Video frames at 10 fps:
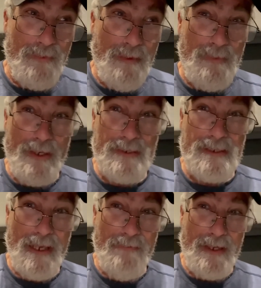My
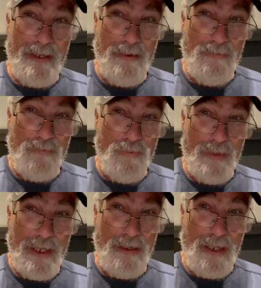parents have had a
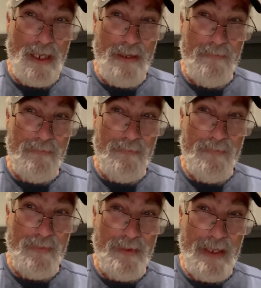great life.
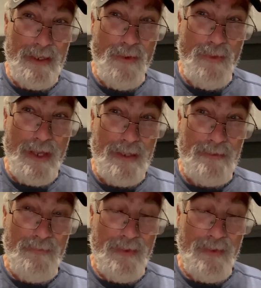They know that.